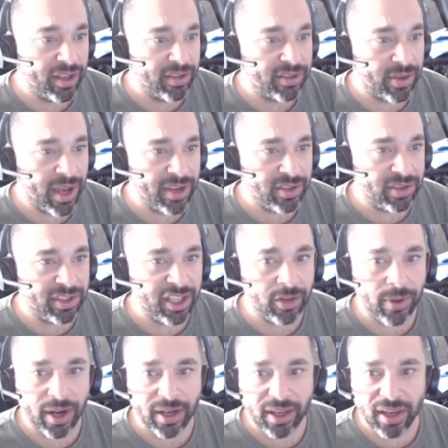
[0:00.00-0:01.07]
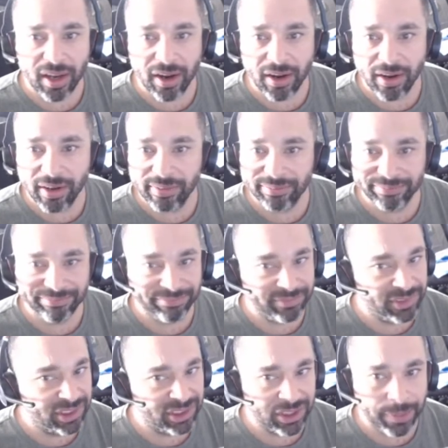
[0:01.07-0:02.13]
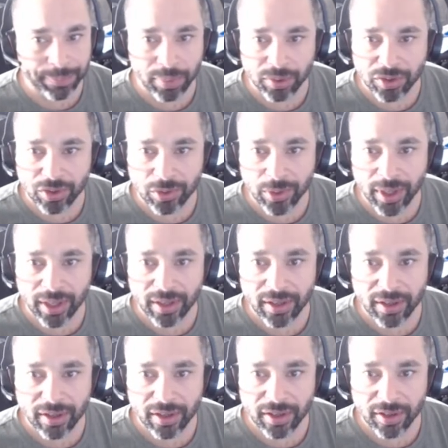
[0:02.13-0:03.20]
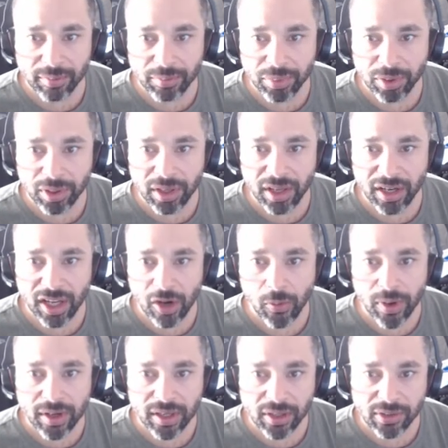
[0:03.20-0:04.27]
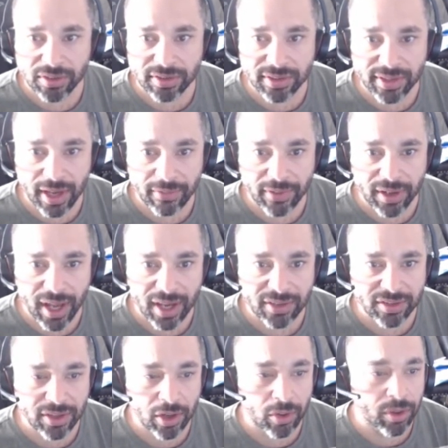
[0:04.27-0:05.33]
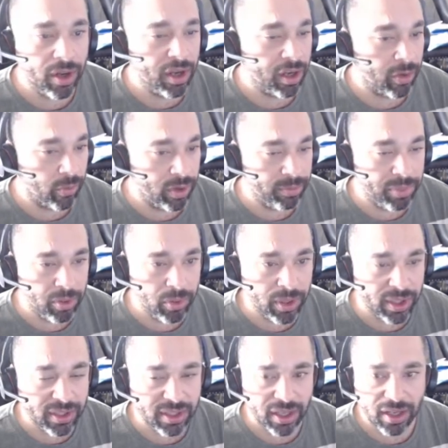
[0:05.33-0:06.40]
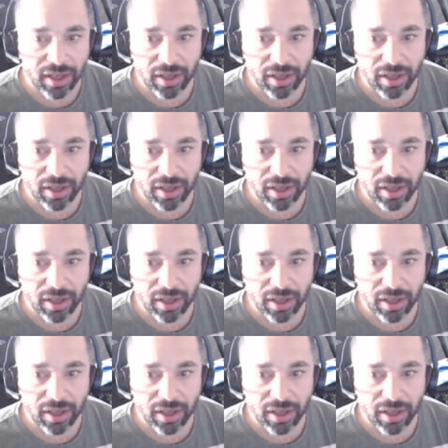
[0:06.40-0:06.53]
So as you see right here, simple trick, put in a Windows 7 ISO, reboot it,